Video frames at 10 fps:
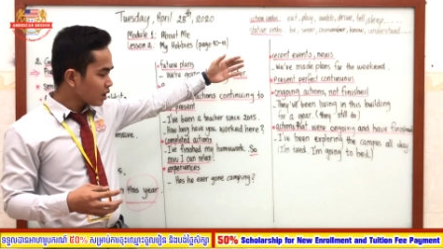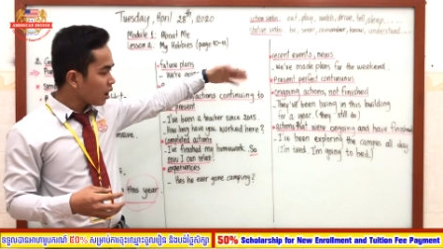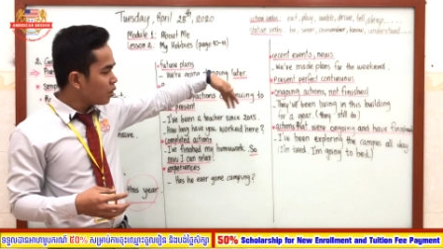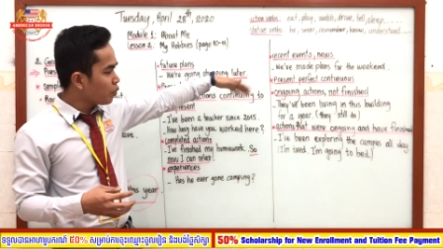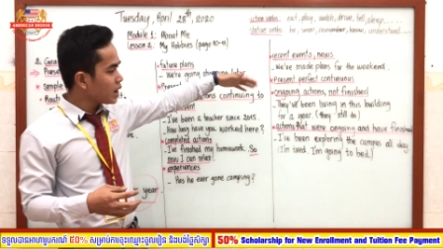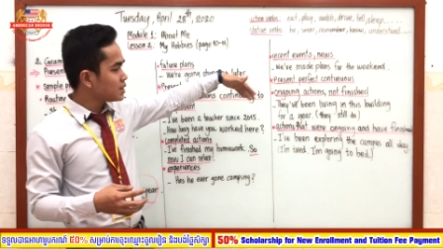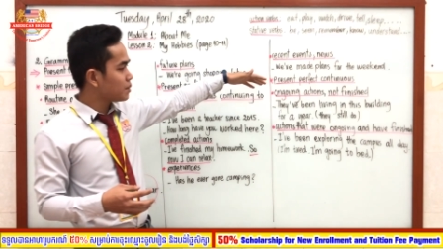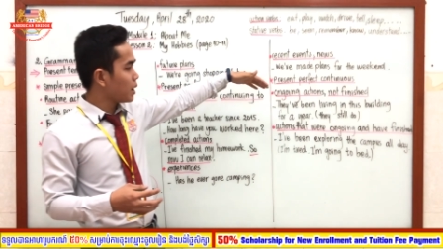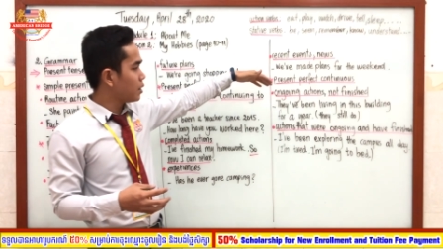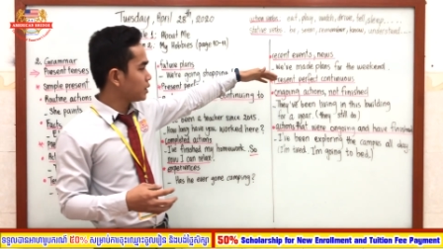raised
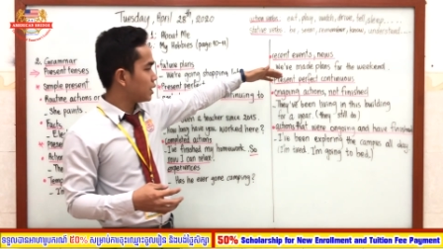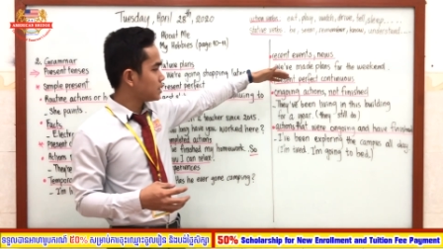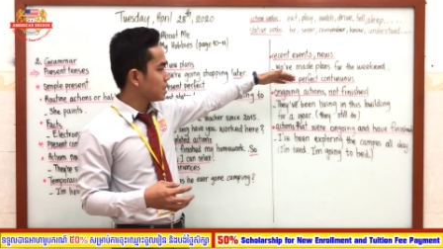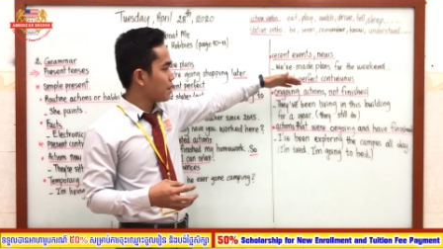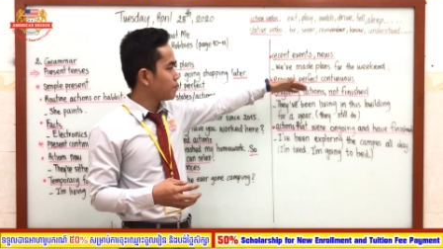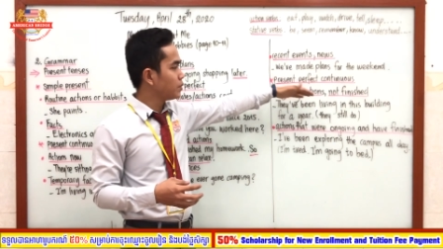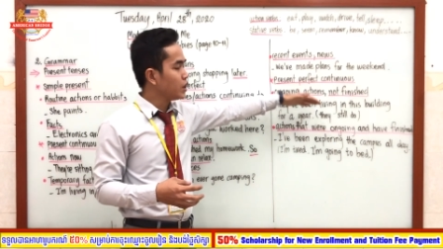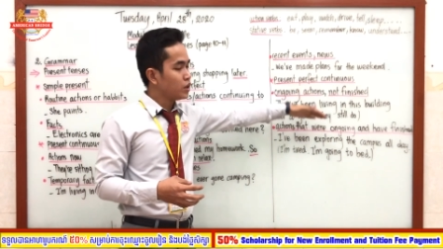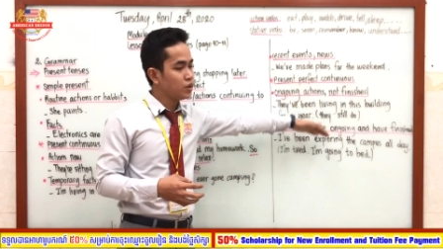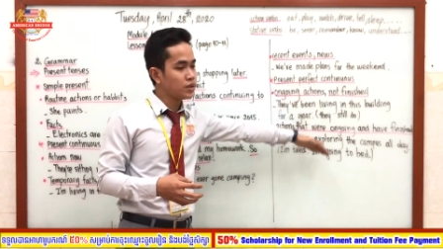about some
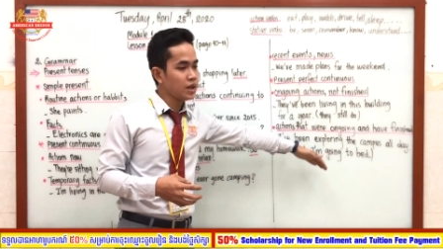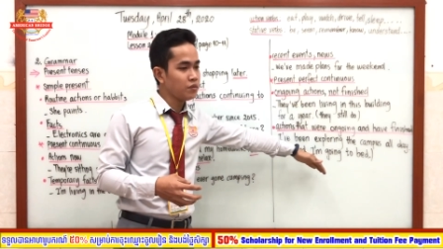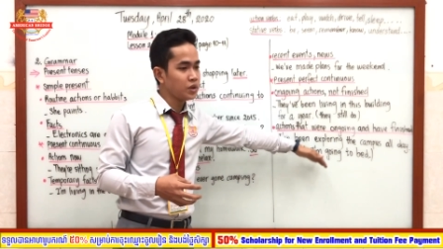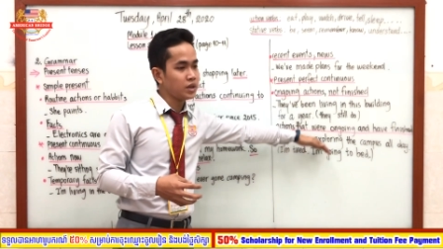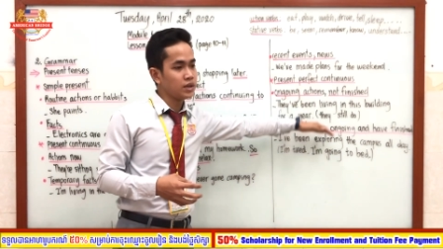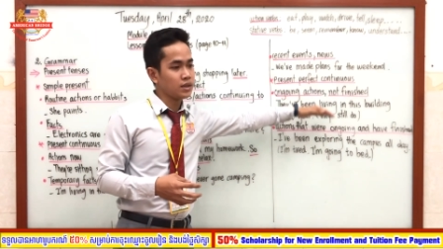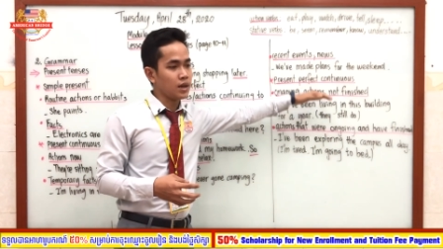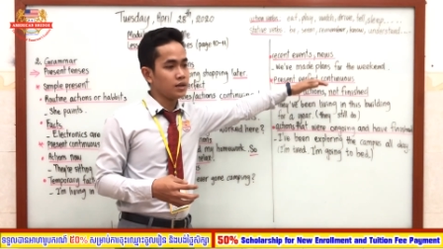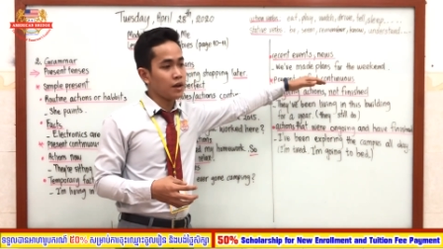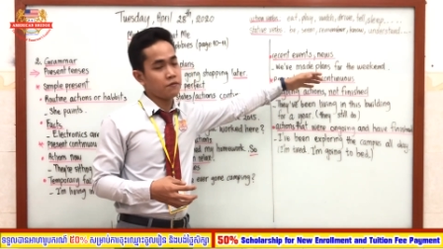using which is
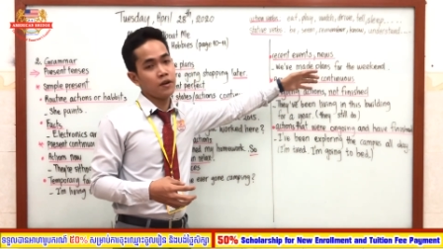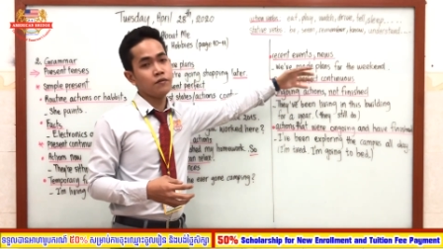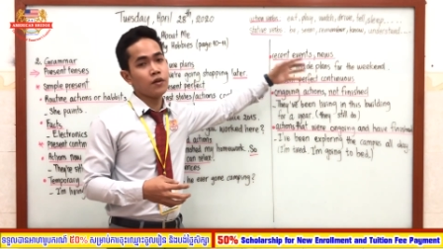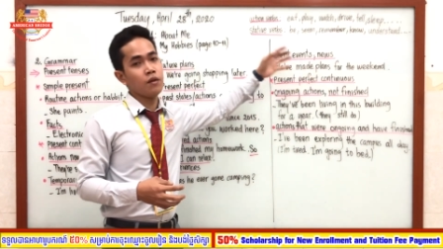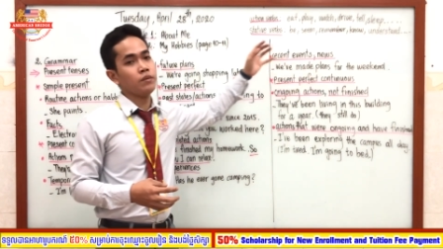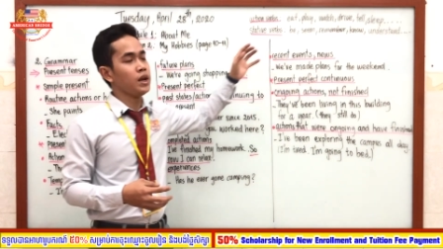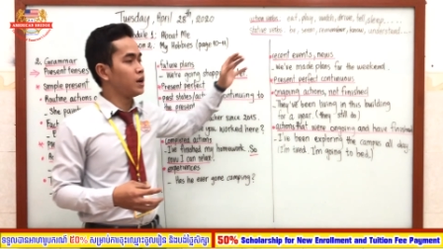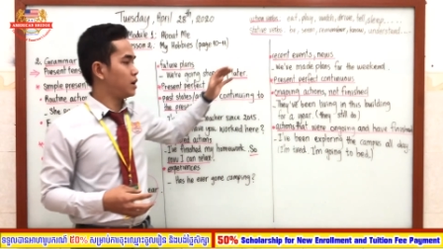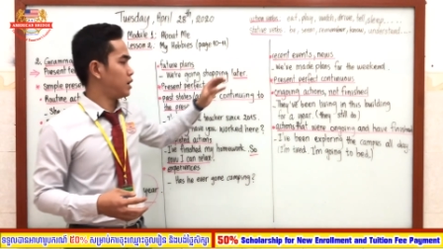different from the